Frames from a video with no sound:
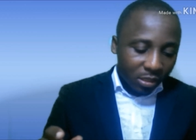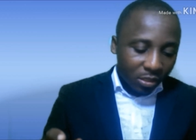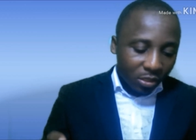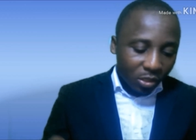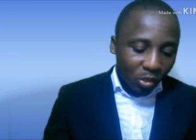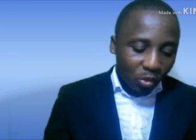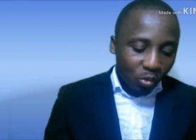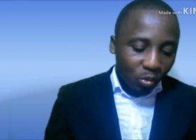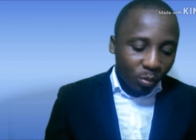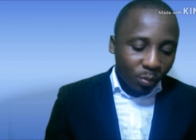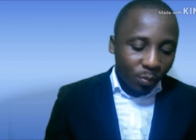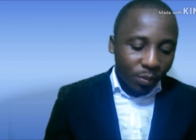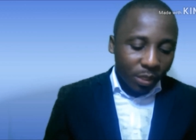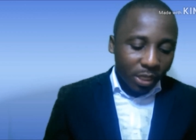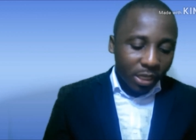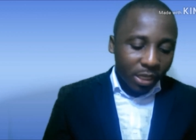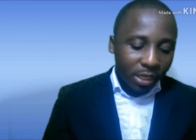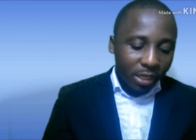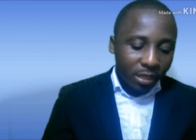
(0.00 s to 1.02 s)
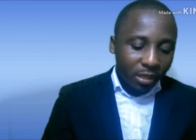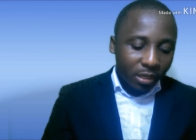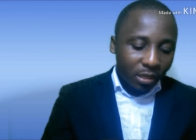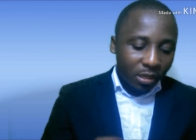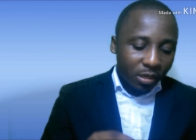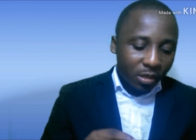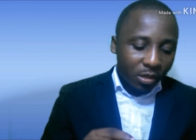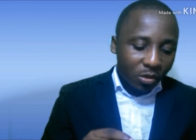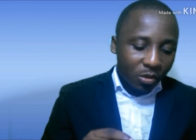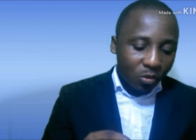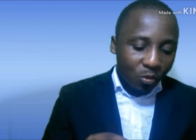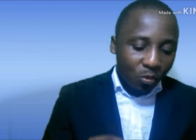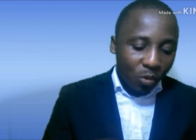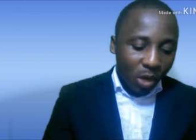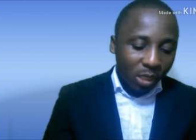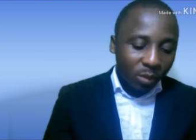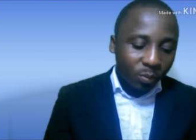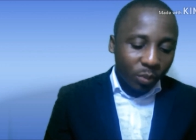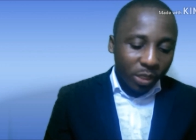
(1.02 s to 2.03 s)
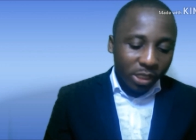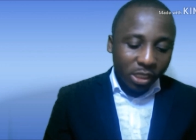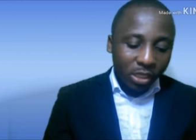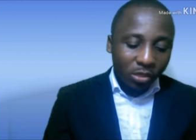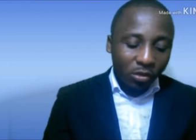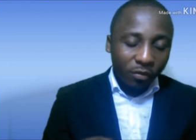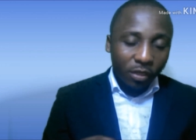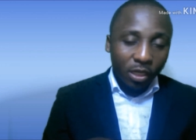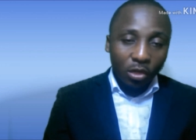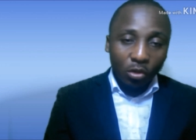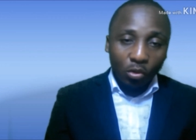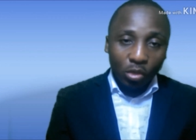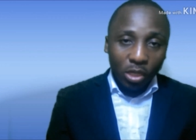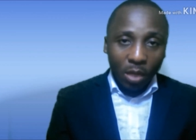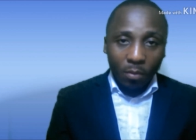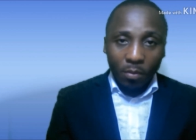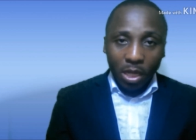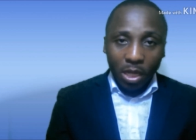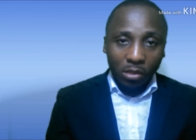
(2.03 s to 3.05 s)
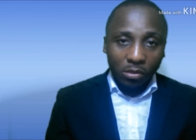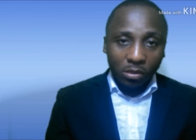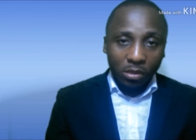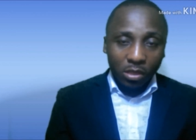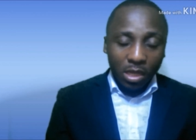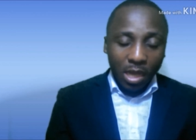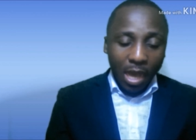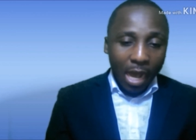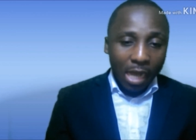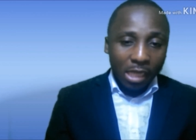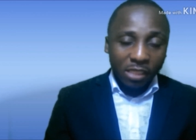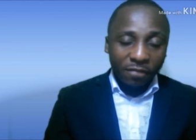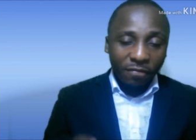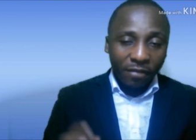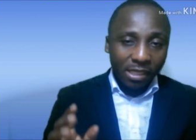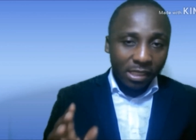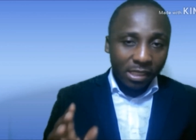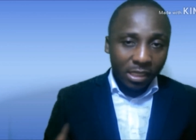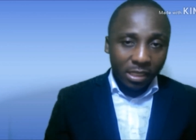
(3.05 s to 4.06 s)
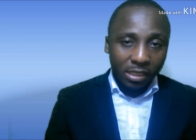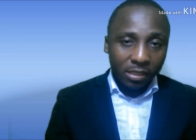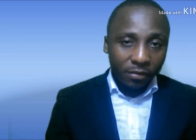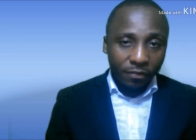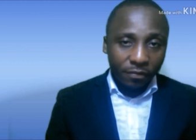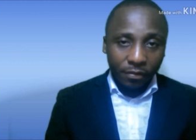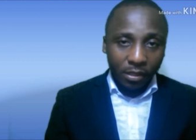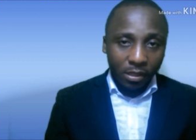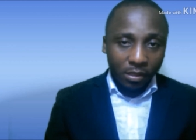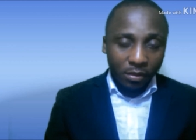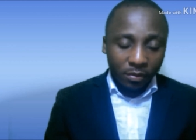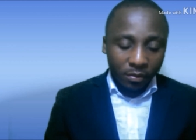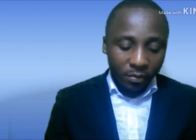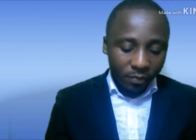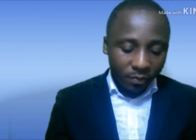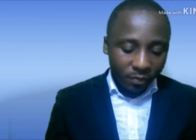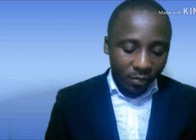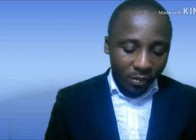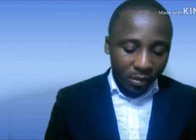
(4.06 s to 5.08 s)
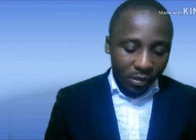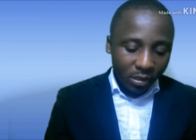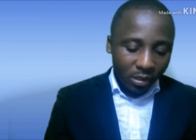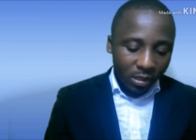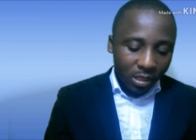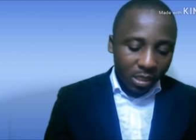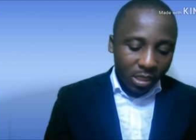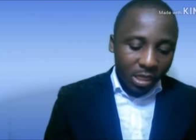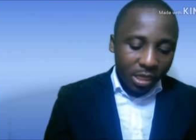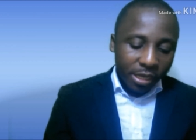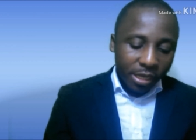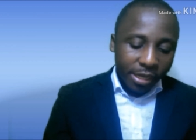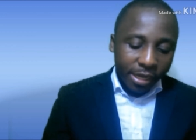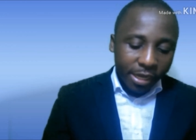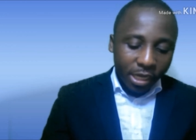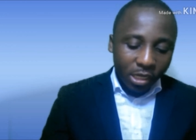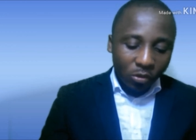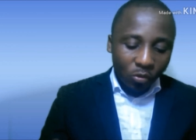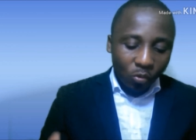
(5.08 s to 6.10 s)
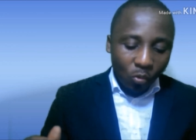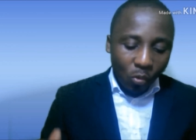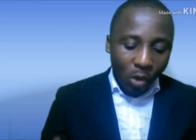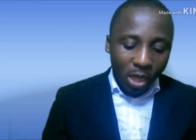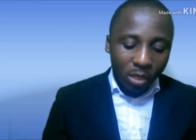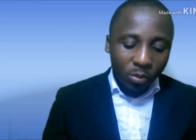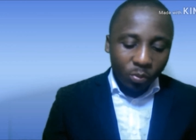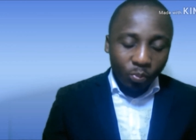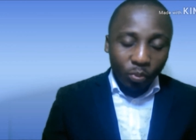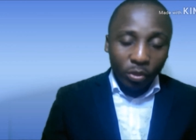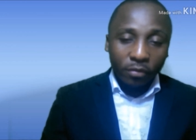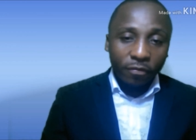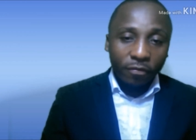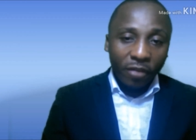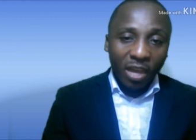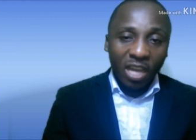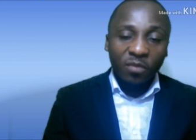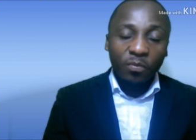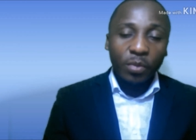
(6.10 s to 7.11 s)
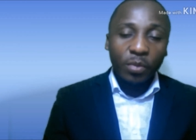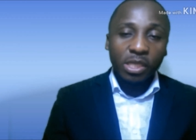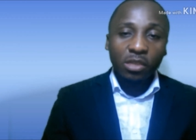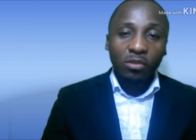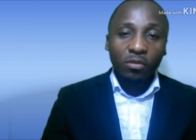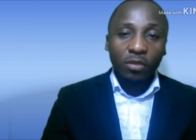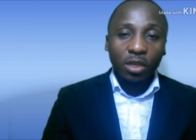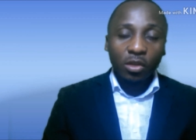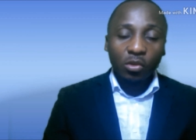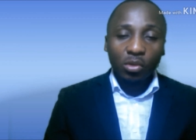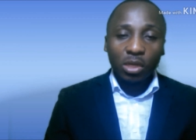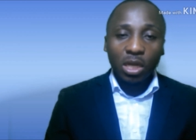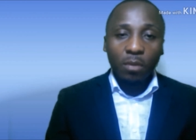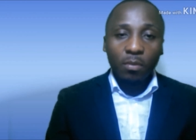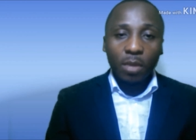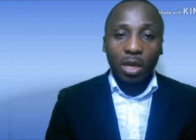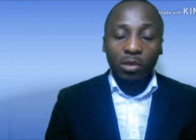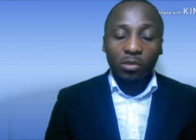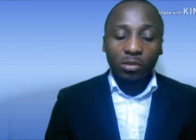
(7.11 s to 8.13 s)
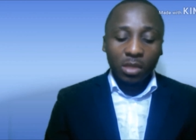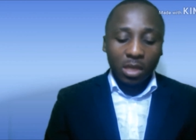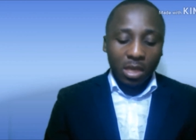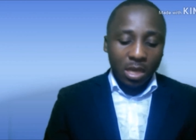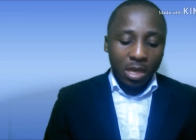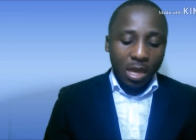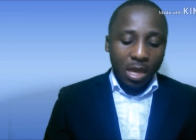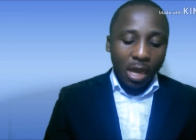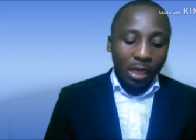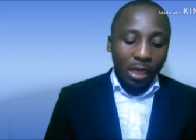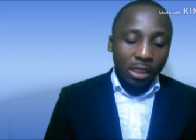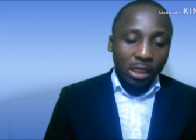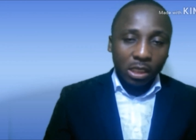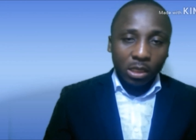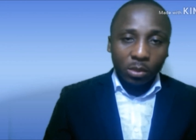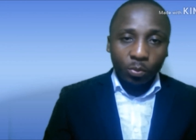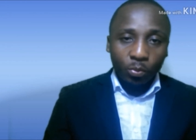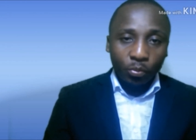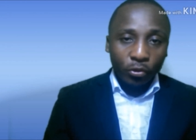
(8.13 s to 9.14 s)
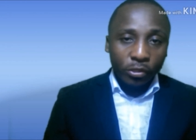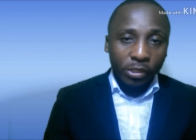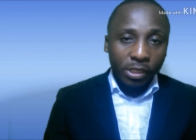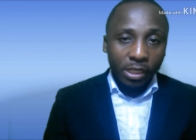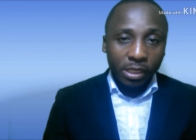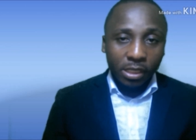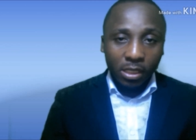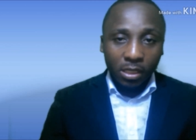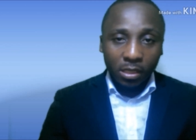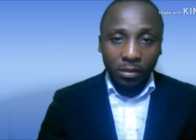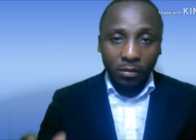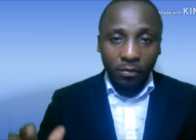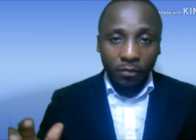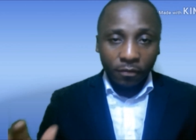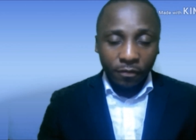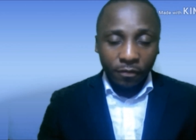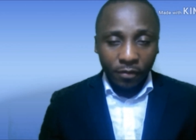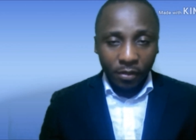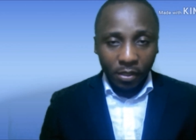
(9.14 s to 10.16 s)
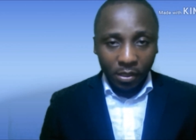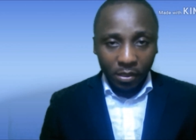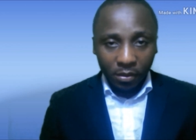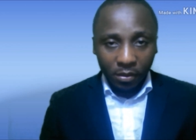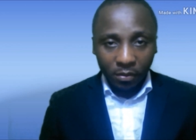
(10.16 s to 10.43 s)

You pay 1% of the loan amount as facility fee and 1.5% of the loan amount as processing fee.